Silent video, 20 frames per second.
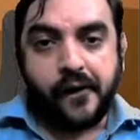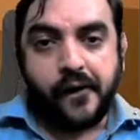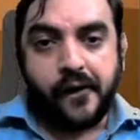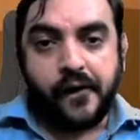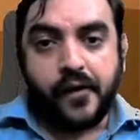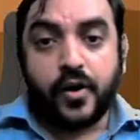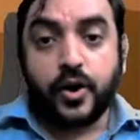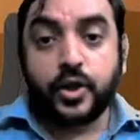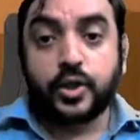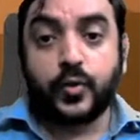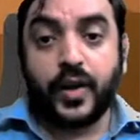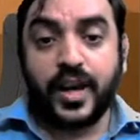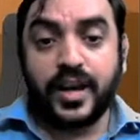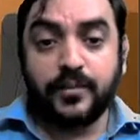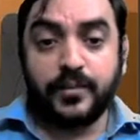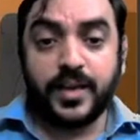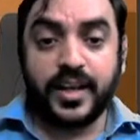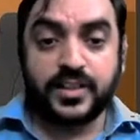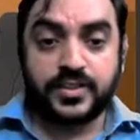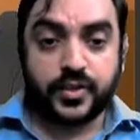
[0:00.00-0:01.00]
Oh, 12
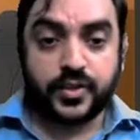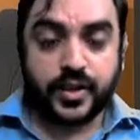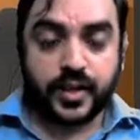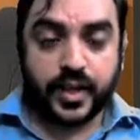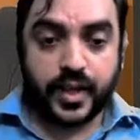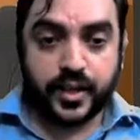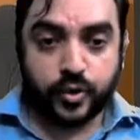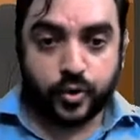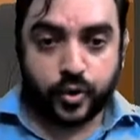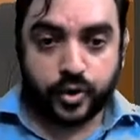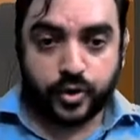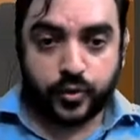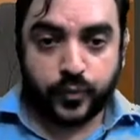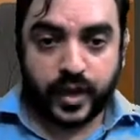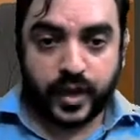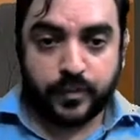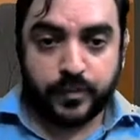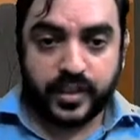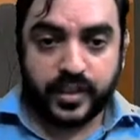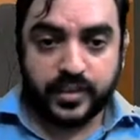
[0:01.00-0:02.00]
males. Sorry, I wrote
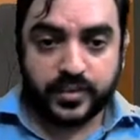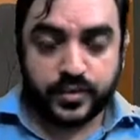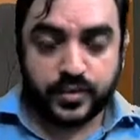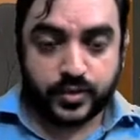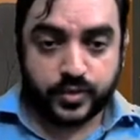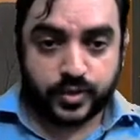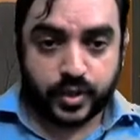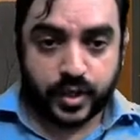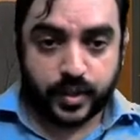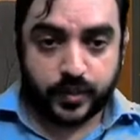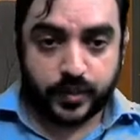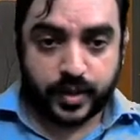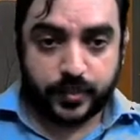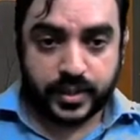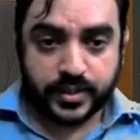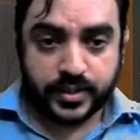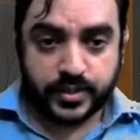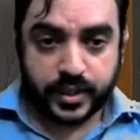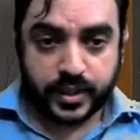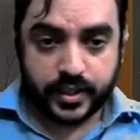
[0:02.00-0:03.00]
12 males. Oh, sorry, my
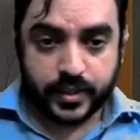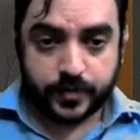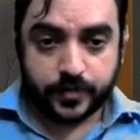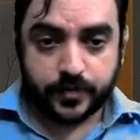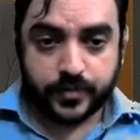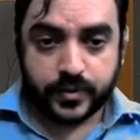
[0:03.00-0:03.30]
mistake.